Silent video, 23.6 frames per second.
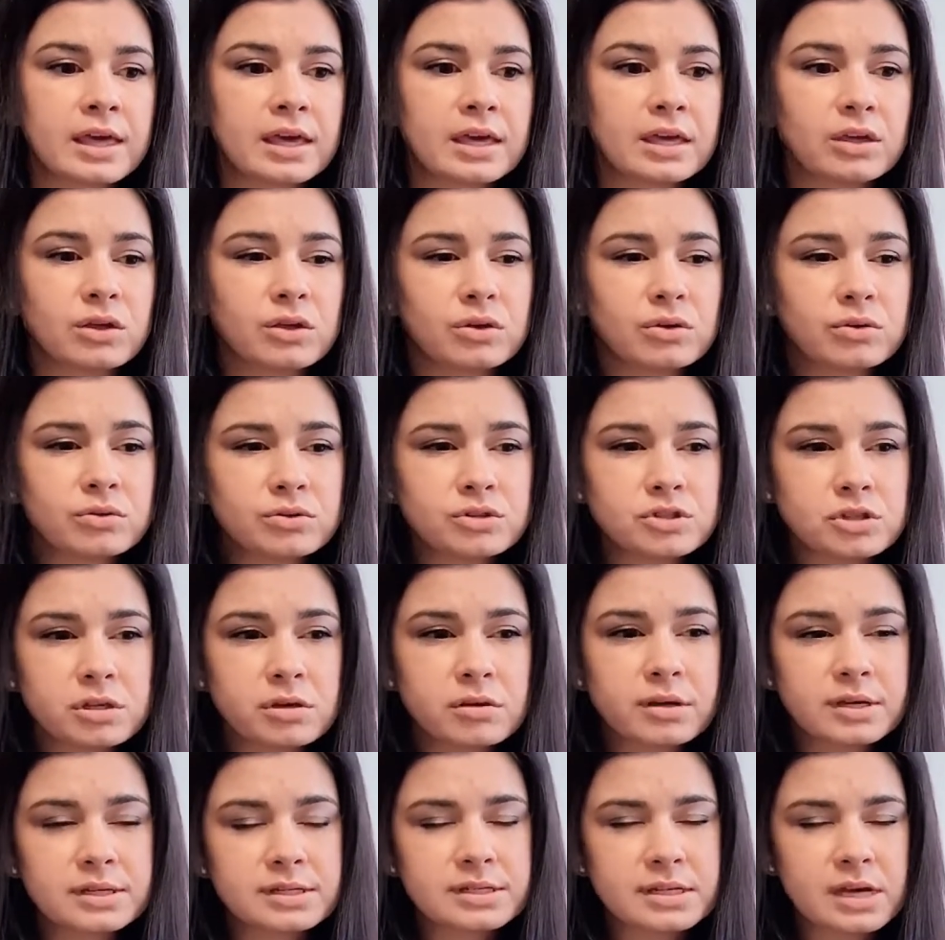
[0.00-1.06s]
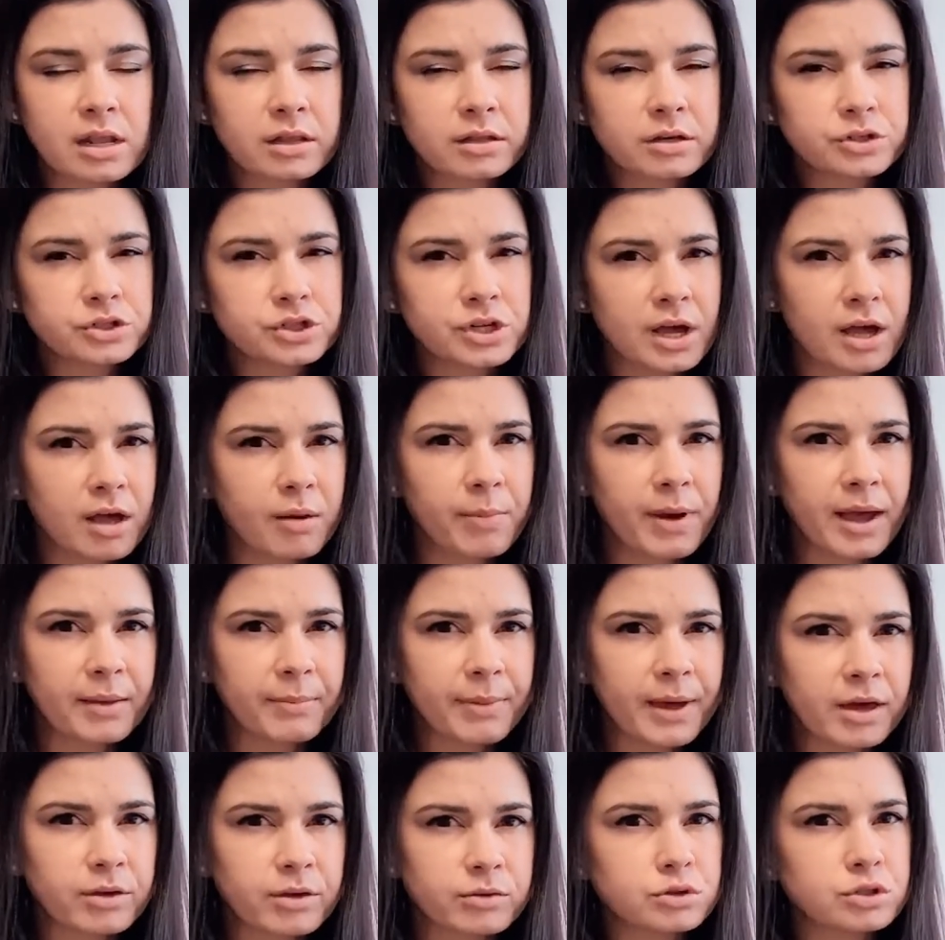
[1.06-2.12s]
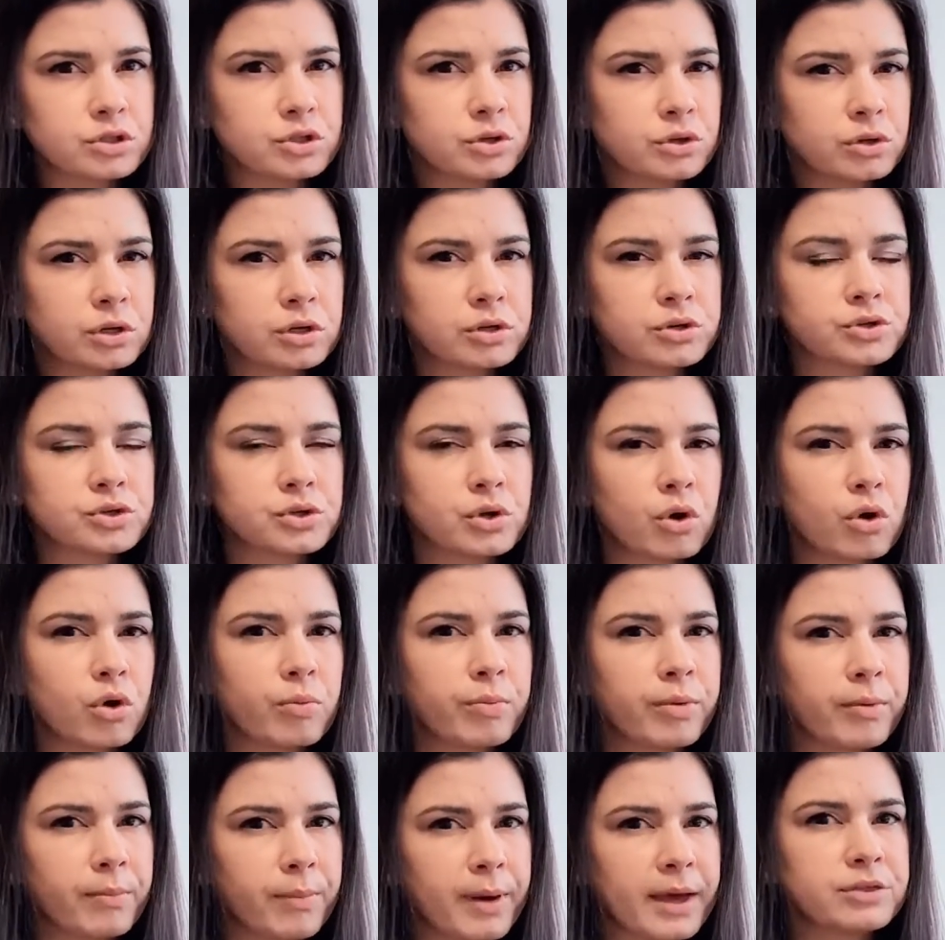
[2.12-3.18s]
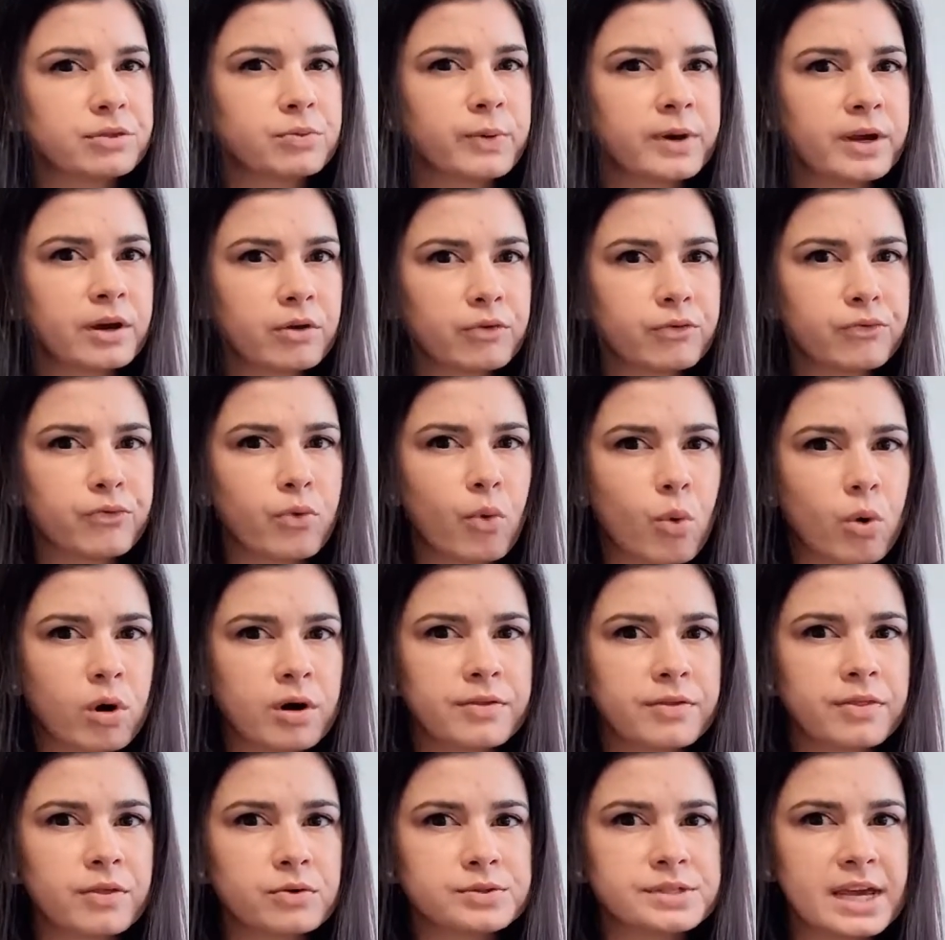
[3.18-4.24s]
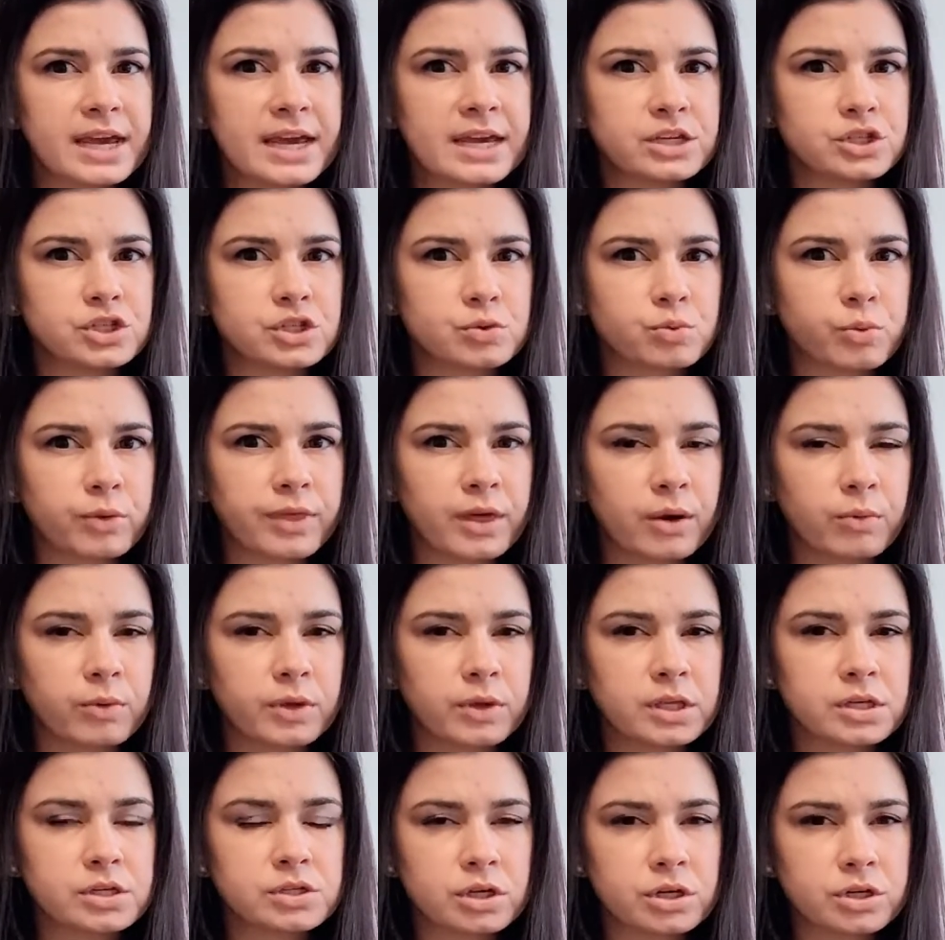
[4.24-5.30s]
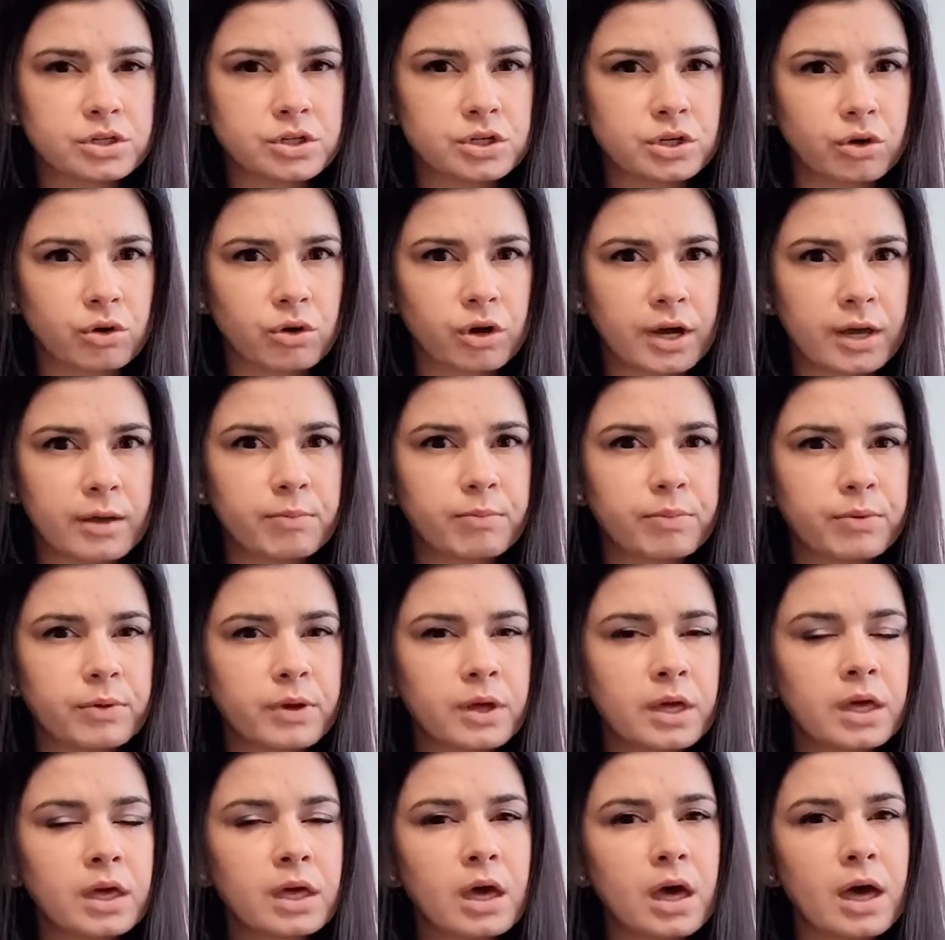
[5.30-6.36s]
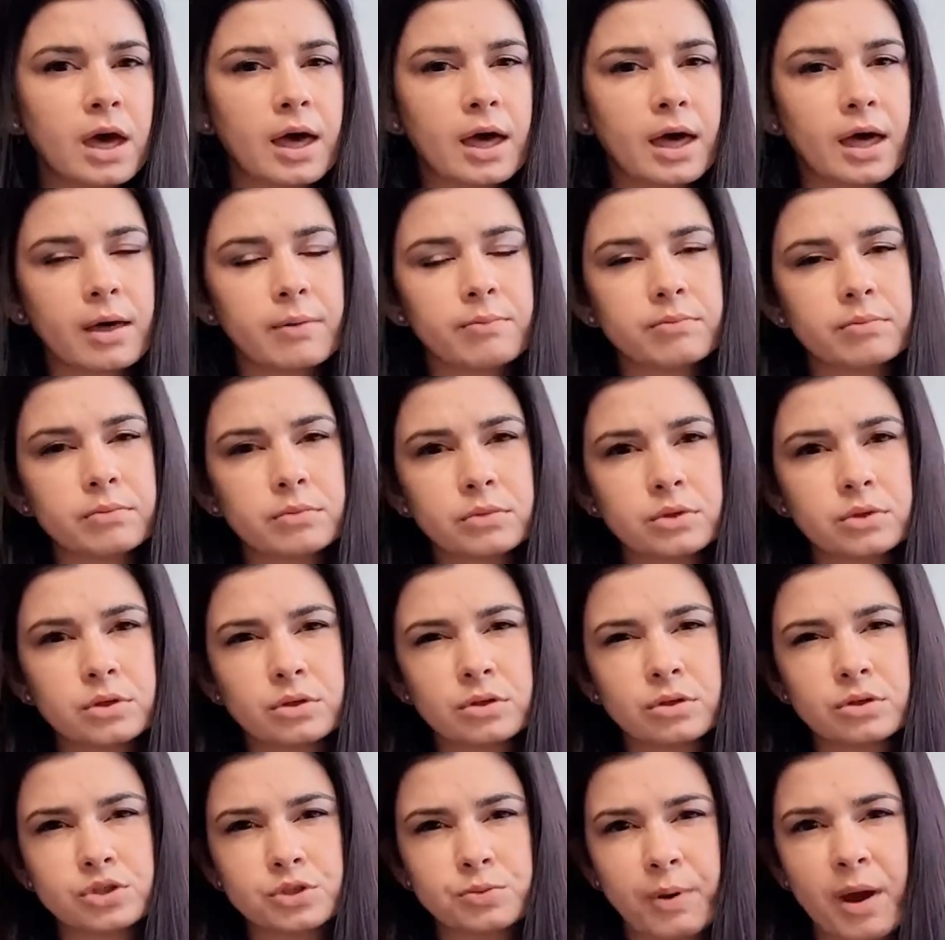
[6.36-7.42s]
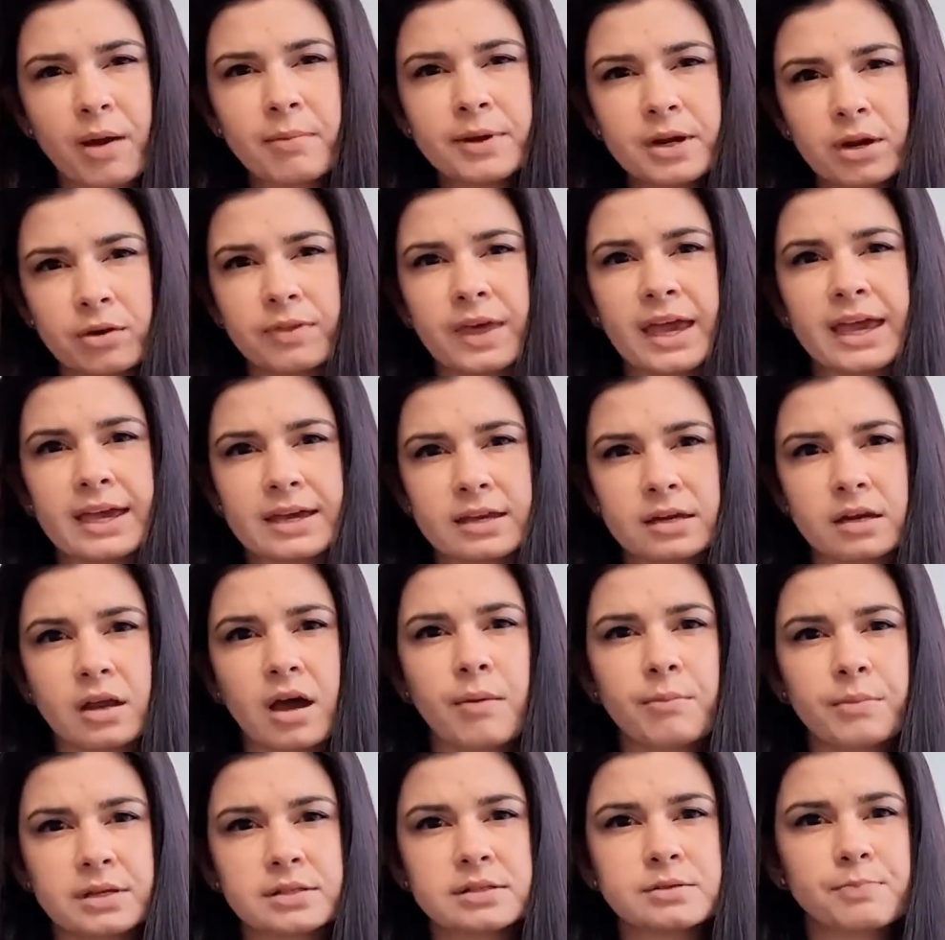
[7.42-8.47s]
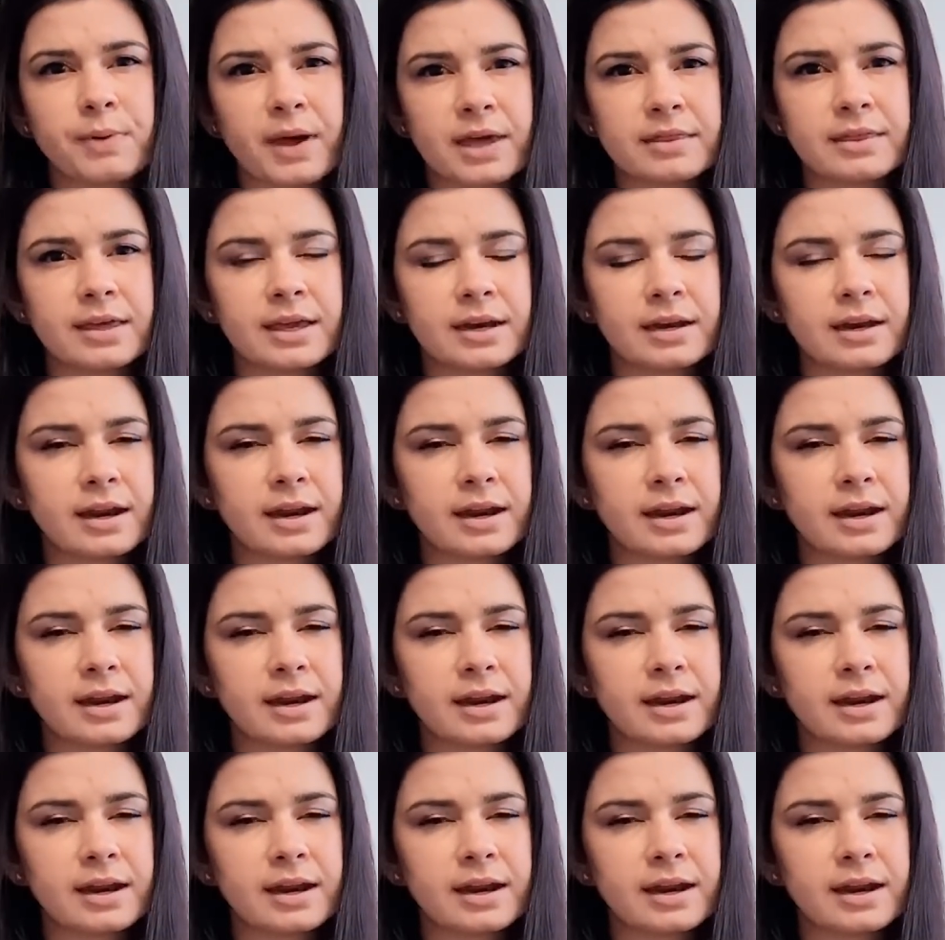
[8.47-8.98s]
usually you can tell in a child by about two years old, but by three or four, those ages where they really start to grip, um, you should probably know the hand dominance by then.